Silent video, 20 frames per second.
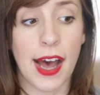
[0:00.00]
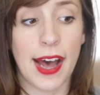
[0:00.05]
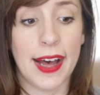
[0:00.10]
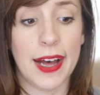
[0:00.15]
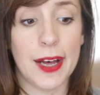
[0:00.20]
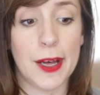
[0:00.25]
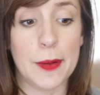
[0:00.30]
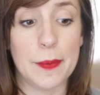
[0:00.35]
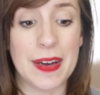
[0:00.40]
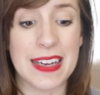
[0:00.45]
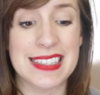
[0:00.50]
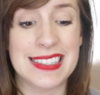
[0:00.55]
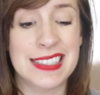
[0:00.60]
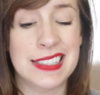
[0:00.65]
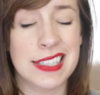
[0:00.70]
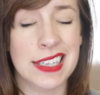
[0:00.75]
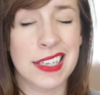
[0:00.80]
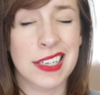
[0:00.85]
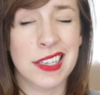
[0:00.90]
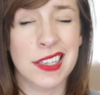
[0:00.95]
I
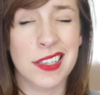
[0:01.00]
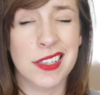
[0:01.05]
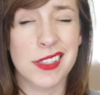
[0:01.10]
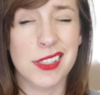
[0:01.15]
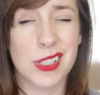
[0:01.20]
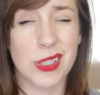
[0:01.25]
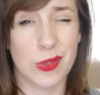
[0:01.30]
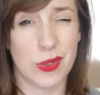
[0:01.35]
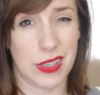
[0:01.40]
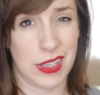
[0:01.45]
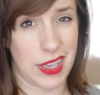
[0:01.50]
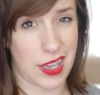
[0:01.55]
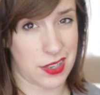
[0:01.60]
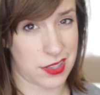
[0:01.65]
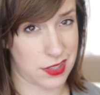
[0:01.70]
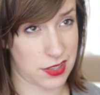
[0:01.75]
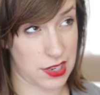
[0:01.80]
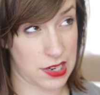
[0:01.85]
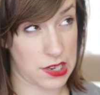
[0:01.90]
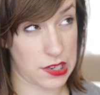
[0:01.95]
didn't do it
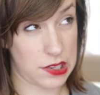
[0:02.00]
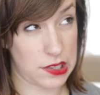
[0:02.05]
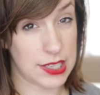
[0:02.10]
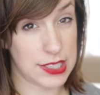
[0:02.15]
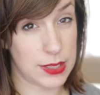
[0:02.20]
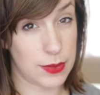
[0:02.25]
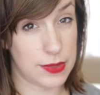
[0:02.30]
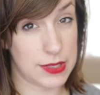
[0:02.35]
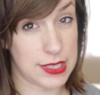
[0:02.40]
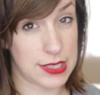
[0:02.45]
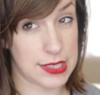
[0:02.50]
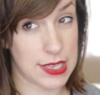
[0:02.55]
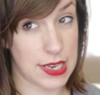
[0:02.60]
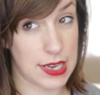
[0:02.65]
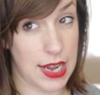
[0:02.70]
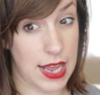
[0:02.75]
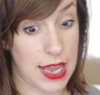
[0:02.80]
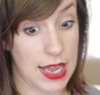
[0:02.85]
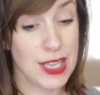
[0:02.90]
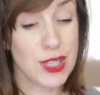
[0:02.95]
yesterday because it was a
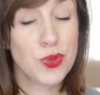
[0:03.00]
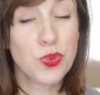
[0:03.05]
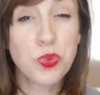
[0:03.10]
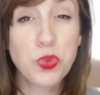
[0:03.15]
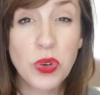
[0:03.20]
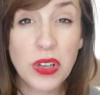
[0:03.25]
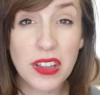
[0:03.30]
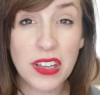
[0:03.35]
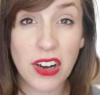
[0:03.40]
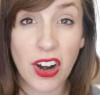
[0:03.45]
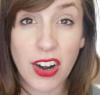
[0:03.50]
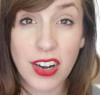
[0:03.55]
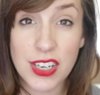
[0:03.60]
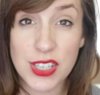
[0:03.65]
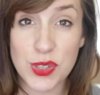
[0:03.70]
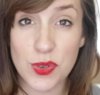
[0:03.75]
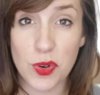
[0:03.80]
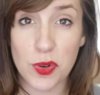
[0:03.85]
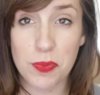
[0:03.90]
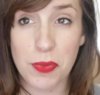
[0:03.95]
Sunday. It's really hard
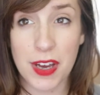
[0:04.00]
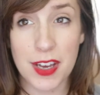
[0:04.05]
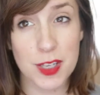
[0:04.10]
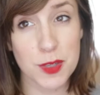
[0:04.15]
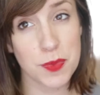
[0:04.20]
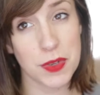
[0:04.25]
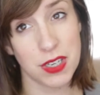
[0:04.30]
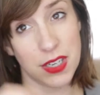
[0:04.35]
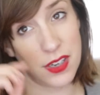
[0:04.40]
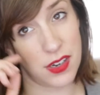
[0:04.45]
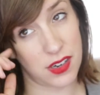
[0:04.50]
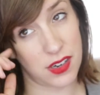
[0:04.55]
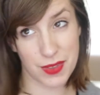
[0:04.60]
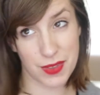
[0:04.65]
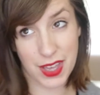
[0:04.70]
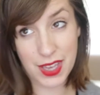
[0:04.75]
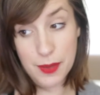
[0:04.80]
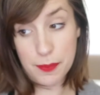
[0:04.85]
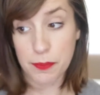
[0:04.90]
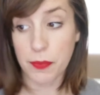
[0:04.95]
to do it with my husband
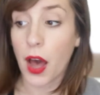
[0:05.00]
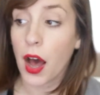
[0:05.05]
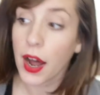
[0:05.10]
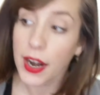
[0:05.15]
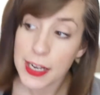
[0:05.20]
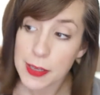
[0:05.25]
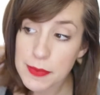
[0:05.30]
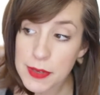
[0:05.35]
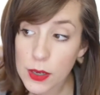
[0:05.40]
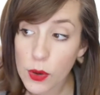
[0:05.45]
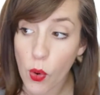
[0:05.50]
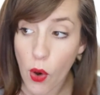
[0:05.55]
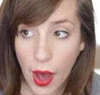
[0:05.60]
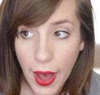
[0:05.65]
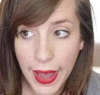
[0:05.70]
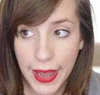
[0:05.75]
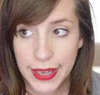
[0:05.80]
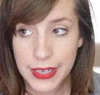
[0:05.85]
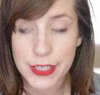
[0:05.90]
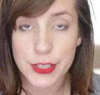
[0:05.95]
I'm like, honey, be
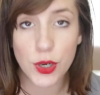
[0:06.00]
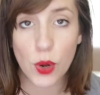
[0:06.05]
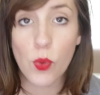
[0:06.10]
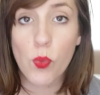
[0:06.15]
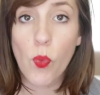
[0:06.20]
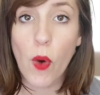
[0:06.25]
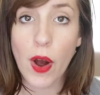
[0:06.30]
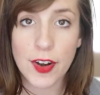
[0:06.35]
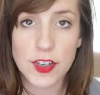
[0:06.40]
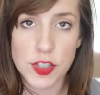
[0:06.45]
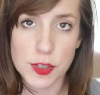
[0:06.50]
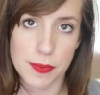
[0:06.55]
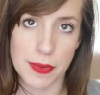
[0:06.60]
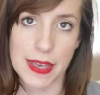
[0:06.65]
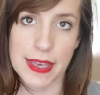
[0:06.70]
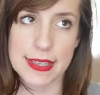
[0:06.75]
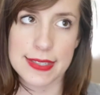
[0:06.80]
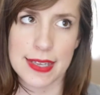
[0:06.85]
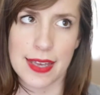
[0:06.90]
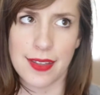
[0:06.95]
quiet and don't watch
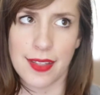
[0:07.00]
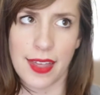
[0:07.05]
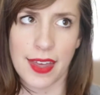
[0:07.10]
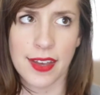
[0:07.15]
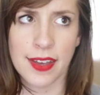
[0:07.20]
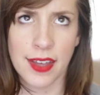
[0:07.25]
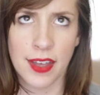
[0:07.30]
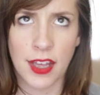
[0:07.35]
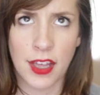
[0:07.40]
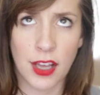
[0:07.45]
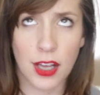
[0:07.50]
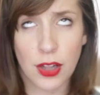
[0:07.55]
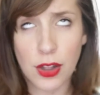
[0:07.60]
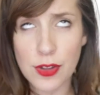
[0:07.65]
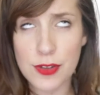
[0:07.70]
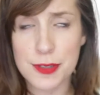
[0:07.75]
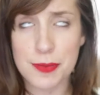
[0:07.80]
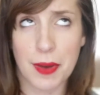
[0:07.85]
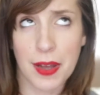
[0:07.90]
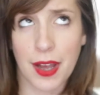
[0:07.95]
me as I like
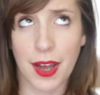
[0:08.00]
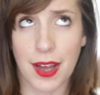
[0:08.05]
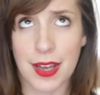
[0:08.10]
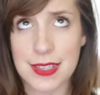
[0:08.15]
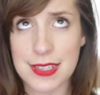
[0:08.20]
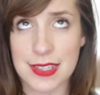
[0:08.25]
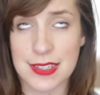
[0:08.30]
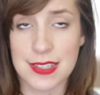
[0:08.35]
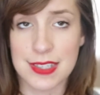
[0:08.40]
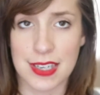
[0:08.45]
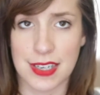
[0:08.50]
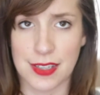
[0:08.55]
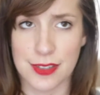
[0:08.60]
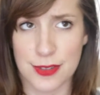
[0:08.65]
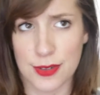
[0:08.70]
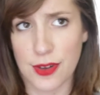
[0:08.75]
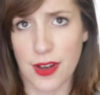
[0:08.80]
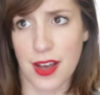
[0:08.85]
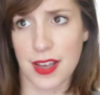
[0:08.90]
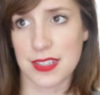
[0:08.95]
close my eyes and sit in
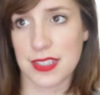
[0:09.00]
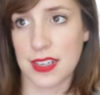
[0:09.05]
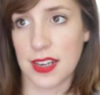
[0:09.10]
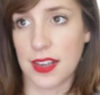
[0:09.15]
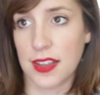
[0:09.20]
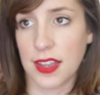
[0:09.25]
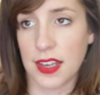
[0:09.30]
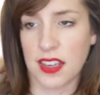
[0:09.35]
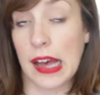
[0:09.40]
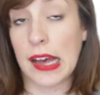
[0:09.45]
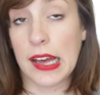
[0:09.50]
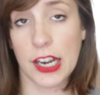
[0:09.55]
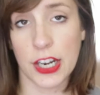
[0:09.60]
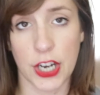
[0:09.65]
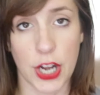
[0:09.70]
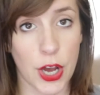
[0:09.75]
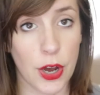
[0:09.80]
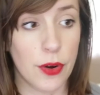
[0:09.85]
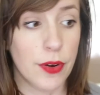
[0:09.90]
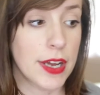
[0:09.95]
Sukhasana. Like, I
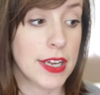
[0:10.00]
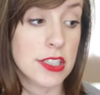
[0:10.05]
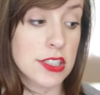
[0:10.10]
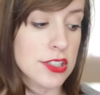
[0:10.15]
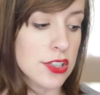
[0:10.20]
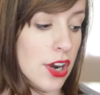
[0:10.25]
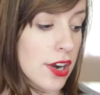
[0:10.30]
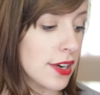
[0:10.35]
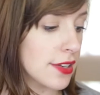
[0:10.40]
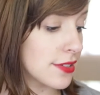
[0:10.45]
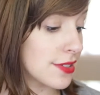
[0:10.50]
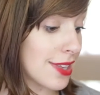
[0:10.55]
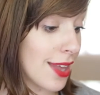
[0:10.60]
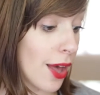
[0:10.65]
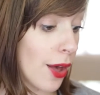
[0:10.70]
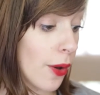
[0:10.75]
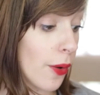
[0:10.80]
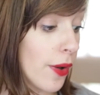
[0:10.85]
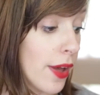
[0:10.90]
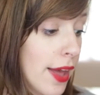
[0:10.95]
don't know, it's just hard.
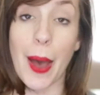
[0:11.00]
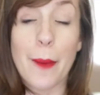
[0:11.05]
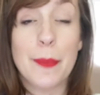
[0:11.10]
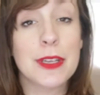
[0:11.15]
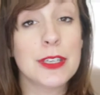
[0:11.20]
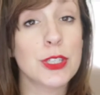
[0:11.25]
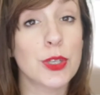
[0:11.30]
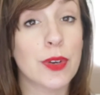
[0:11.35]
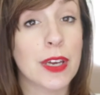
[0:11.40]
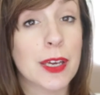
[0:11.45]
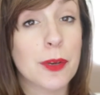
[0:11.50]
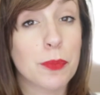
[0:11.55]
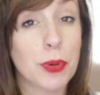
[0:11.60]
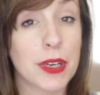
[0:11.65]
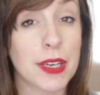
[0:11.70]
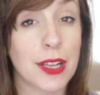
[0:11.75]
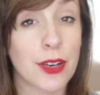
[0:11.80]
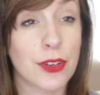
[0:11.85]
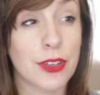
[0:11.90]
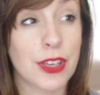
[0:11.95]
So I've been doing
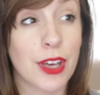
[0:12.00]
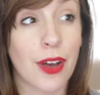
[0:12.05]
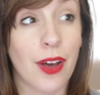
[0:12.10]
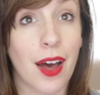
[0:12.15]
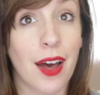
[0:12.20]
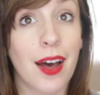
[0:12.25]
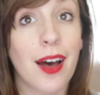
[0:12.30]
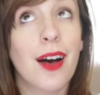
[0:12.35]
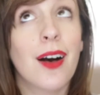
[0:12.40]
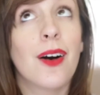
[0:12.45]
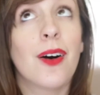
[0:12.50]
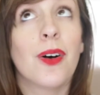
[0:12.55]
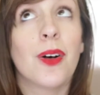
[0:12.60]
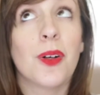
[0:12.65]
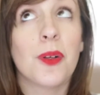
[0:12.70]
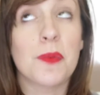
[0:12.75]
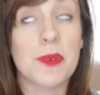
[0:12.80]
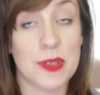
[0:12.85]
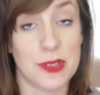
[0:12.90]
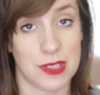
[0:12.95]
prenatal yoga
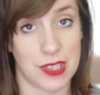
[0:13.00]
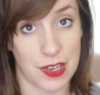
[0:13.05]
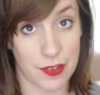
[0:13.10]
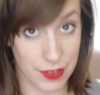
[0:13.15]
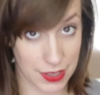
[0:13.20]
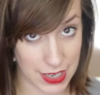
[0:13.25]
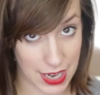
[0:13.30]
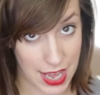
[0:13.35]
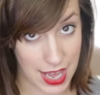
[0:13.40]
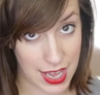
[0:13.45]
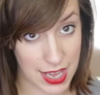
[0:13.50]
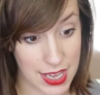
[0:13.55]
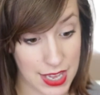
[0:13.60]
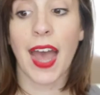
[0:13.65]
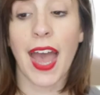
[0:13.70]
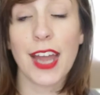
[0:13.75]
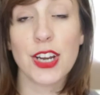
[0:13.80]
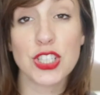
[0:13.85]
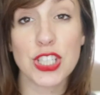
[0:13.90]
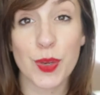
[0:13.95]
almost every
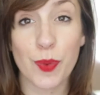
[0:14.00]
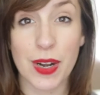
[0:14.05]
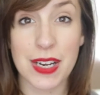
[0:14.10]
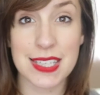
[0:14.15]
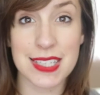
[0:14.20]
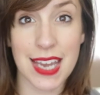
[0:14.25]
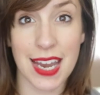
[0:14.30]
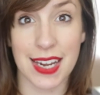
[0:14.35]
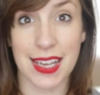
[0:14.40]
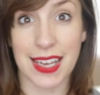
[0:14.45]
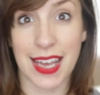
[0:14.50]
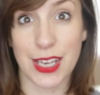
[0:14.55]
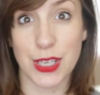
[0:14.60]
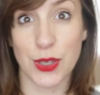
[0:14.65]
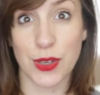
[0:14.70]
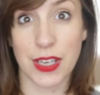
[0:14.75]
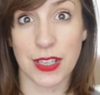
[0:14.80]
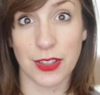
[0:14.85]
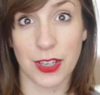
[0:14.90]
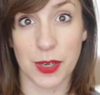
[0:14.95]
day. I actually read a study and
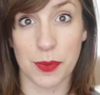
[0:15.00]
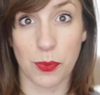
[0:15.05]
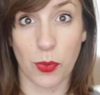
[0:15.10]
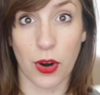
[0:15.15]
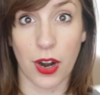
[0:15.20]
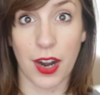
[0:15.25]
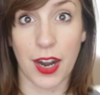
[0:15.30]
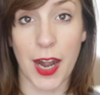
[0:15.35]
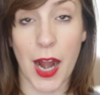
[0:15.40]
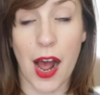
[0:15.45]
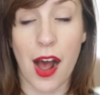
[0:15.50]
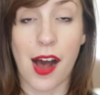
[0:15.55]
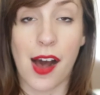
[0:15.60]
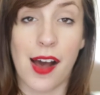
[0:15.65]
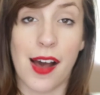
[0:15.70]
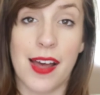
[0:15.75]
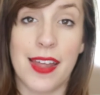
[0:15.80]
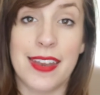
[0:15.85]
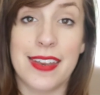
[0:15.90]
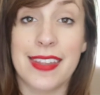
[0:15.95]
you can learn more
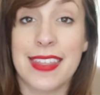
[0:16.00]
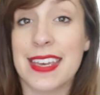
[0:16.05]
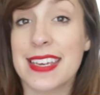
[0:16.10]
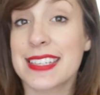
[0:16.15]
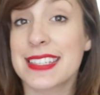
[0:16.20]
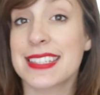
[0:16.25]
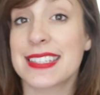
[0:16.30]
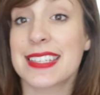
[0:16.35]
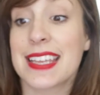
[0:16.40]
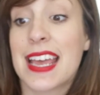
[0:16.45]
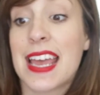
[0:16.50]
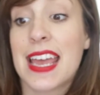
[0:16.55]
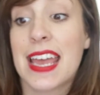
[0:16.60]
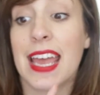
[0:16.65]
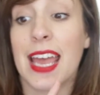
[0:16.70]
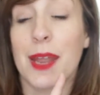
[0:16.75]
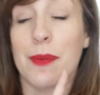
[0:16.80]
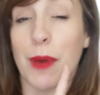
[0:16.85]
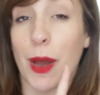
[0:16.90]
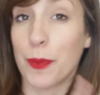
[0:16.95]
on this
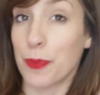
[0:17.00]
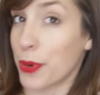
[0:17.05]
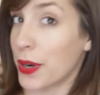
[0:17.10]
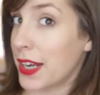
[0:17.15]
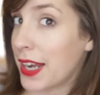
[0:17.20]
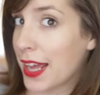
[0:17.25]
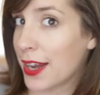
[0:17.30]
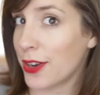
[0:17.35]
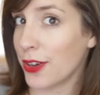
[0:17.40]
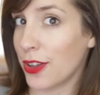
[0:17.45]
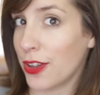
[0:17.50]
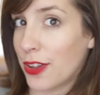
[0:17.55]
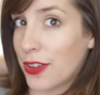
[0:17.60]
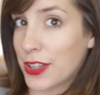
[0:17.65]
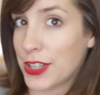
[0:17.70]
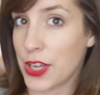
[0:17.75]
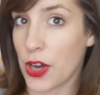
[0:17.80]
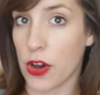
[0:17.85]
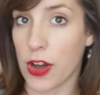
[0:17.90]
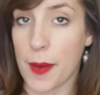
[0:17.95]
in my
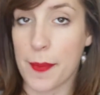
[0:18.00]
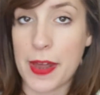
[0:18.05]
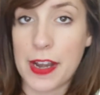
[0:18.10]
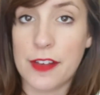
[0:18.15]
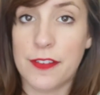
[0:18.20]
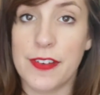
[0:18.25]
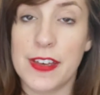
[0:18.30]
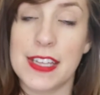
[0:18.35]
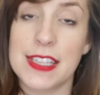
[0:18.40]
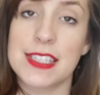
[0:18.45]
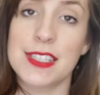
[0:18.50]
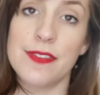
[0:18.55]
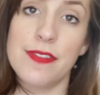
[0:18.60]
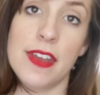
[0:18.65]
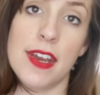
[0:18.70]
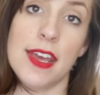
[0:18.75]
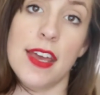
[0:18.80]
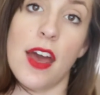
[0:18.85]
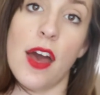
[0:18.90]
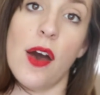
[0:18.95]
prenatal yoga benefits
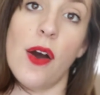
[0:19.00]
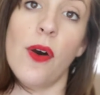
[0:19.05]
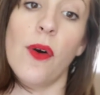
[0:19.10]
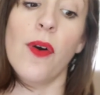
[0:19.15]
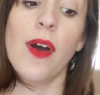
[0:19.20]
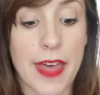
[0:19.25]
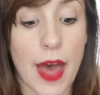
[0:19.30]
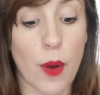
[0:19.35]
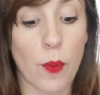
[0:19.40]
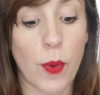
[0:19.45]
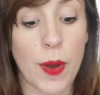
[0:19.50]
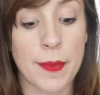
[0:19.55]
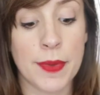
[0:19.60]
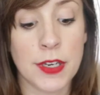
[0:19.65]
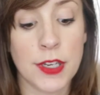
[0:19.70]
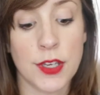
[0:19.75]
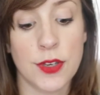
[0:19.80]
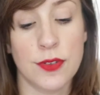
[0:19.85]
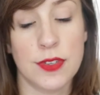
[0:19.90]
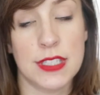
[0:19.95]
video, that
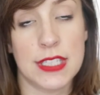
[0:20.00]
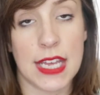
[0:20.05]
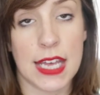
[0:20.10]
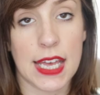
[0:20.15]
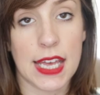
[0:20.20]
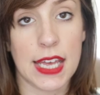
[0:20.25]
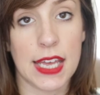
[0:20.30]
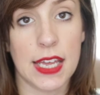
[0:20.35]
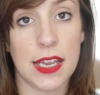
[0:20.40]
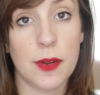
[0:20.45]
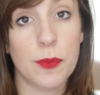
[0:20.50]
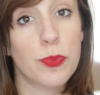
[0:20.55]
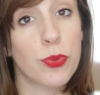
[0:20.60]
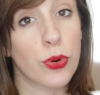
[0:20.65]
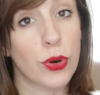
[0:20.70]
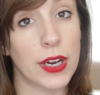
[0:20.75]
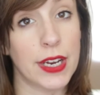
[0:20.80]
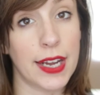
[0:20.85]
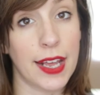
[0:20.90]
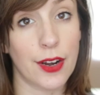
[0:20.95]
women who did
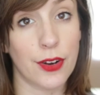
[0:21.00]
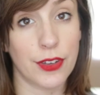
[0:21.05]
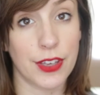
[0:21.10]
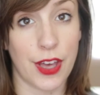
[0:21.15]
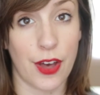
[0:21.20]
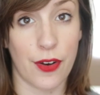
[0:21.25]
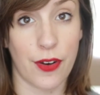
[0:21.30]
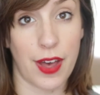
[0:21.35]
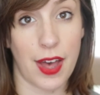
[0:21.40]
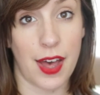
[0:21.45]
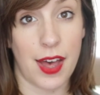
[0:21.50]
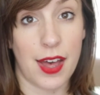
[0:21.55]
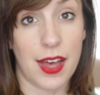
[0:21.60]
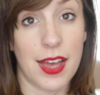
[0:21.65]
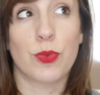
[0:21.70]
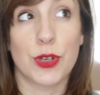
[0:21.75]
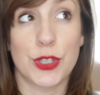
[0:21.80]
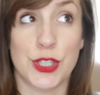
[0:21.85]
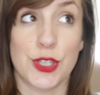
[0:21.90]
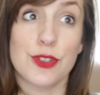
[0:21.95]
prenatal
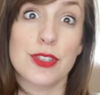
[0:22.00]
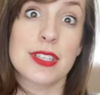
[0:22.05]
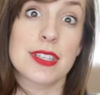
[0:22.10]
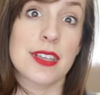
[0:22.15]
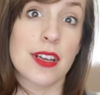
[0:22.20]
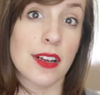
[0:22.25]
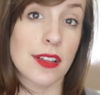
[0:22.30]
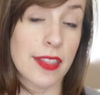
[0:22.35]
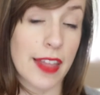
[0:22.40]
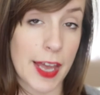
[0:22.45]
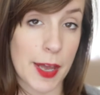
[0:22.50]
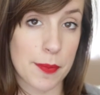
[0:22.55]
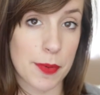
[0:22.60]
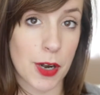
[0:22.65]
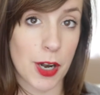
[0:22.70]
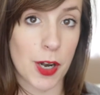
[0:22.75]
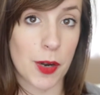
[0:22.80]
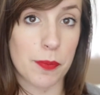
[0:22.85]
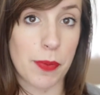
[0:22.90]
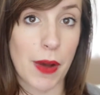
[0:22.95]
yoga reduced their
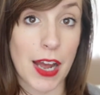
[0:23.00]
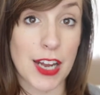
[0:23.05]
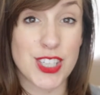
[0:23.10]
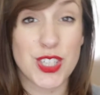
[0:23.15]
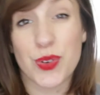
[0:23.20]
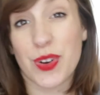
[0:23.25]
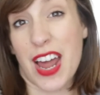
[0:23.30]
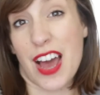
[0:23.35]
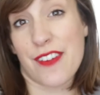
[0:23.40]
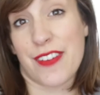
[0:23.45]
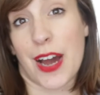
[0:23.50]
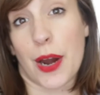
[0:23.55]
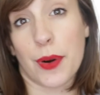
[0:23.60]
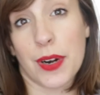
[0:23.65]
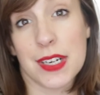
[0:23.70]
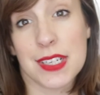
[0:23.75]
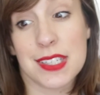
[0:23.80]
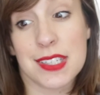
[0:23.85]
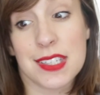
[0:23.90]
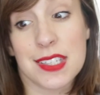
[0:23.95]
labor by 2.5
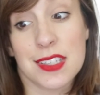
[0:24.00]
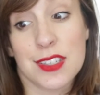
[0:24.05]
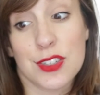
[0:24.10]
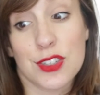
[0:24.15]
hours.